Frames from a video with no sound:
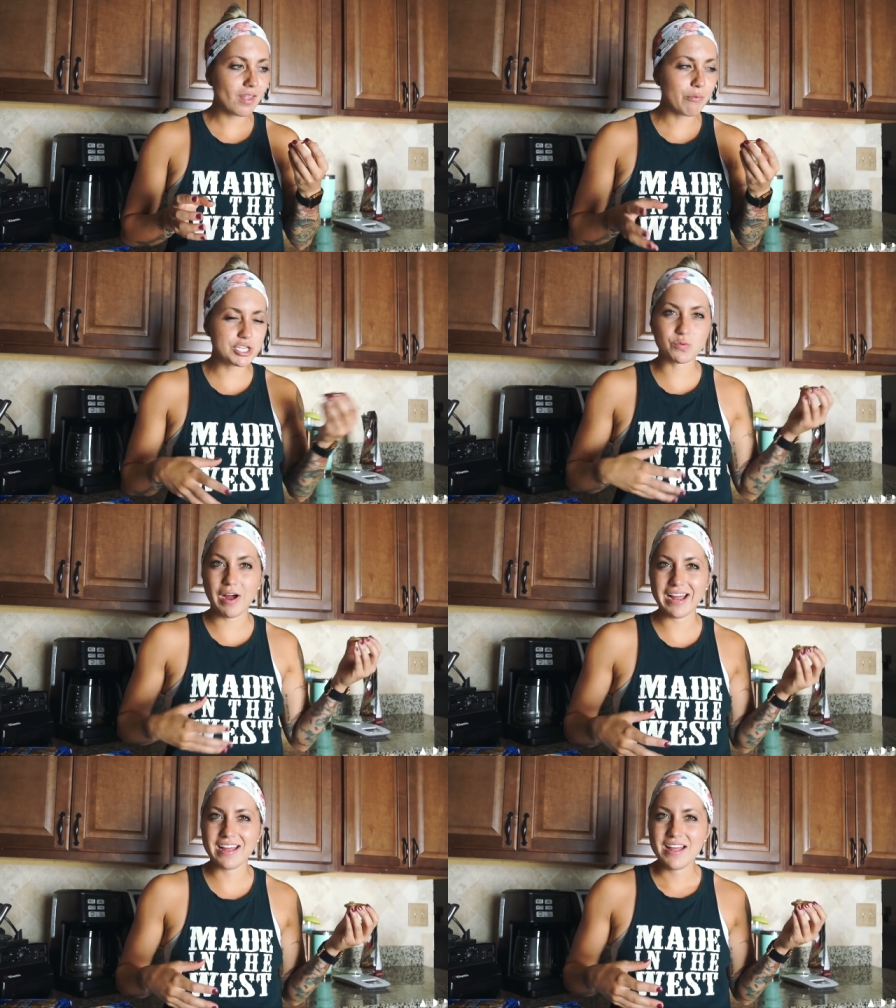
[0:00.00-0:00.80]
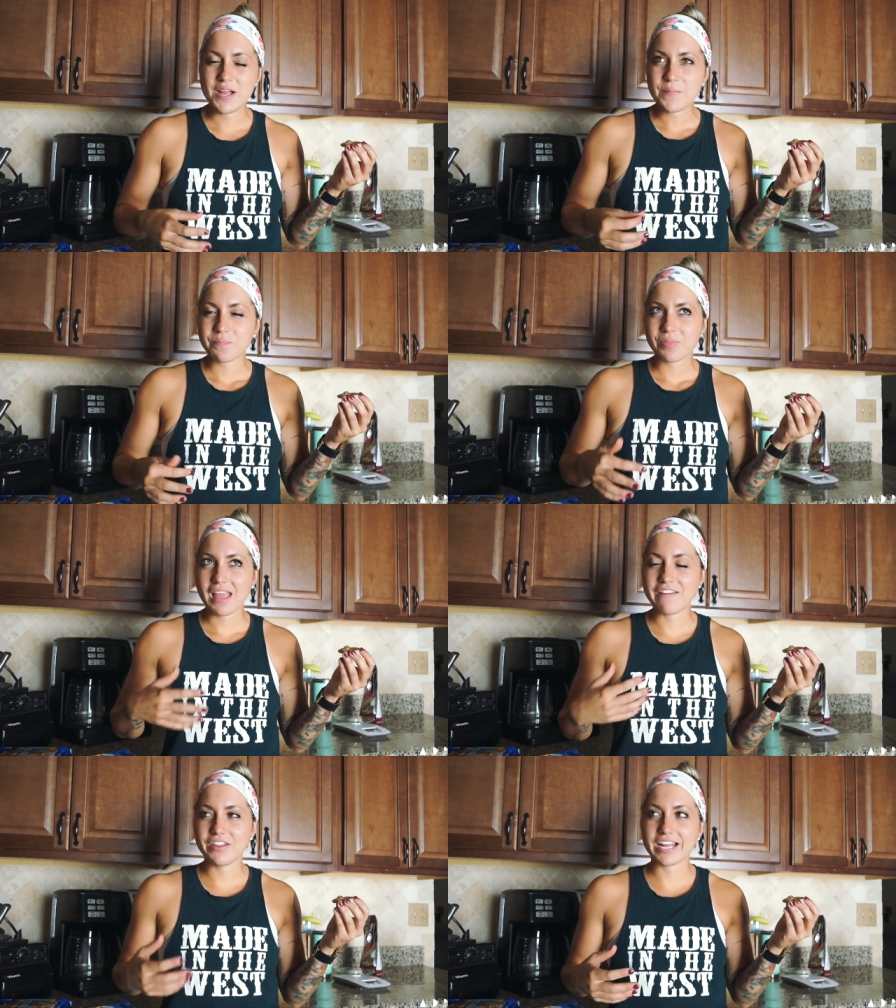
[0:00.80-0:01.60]
which is why
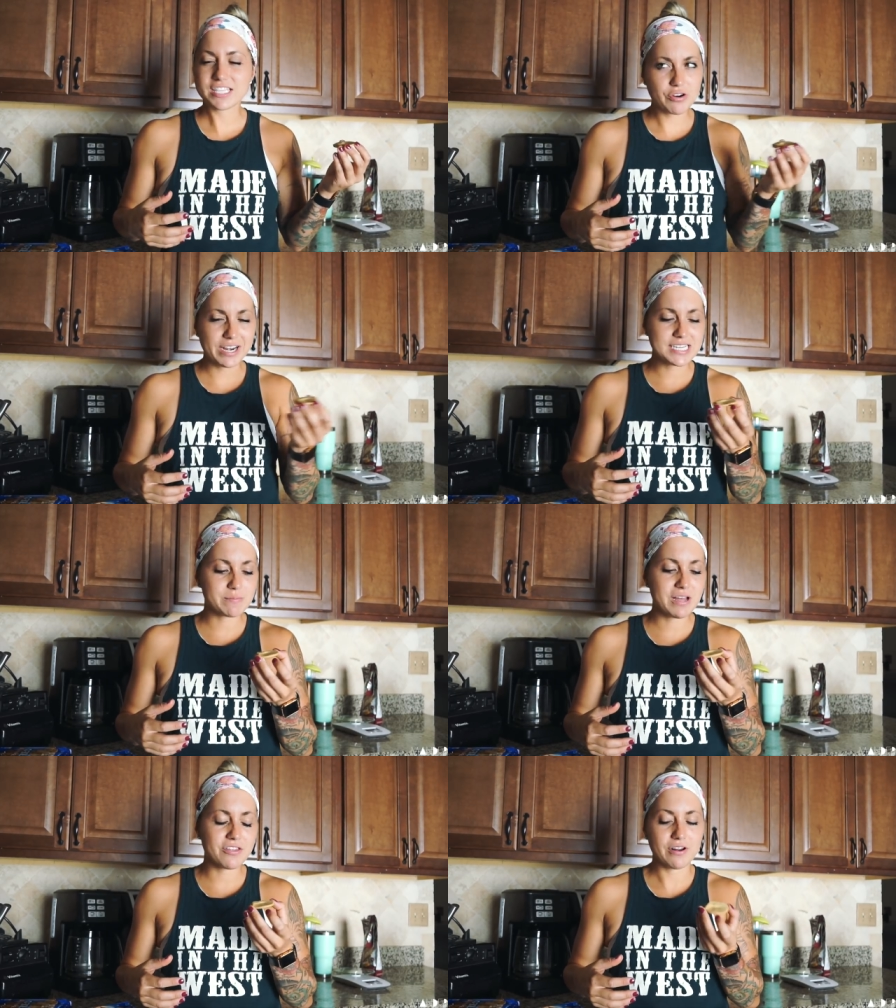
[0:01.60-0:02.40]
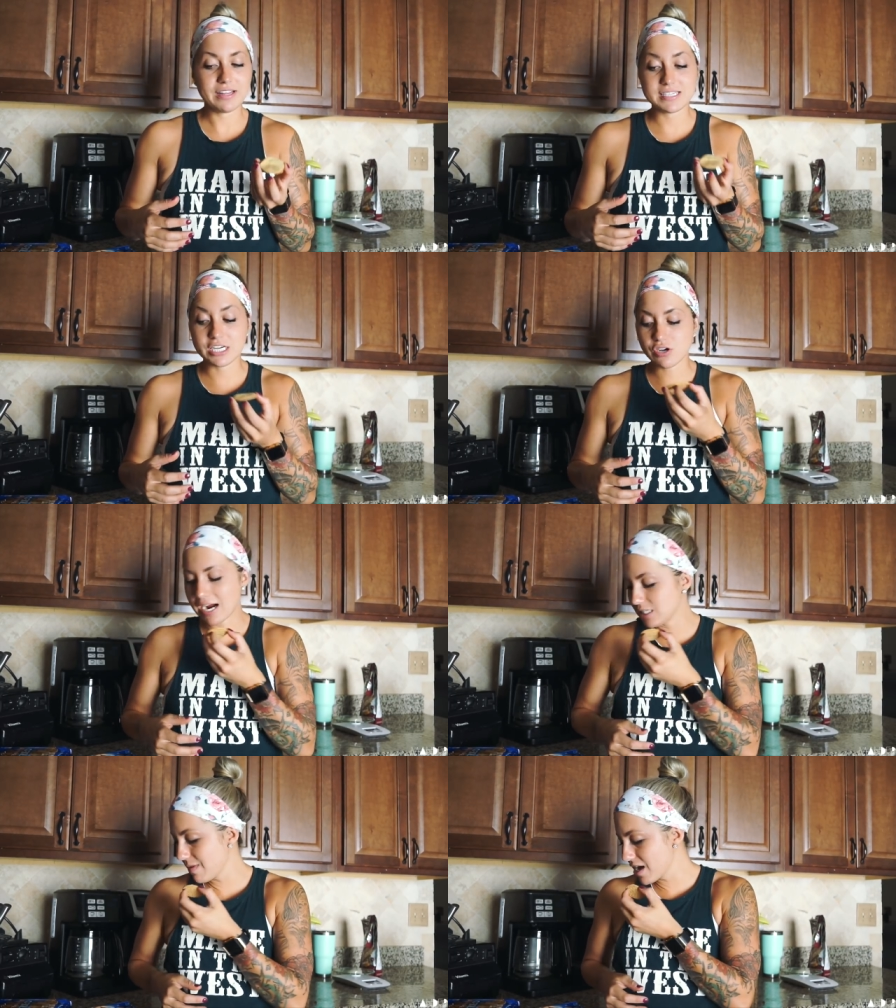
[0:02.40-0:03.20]
I feel like it's Granny Smith, or at least they
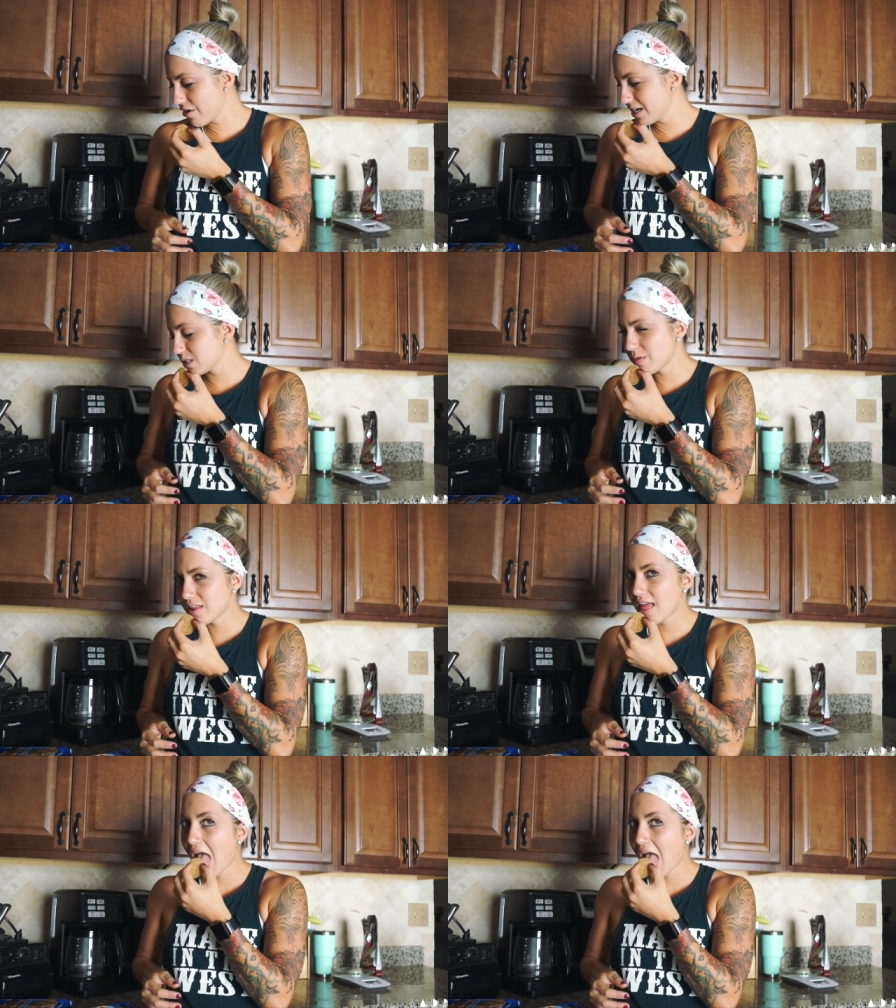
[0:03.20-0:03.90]
tried to make a Granny Smith.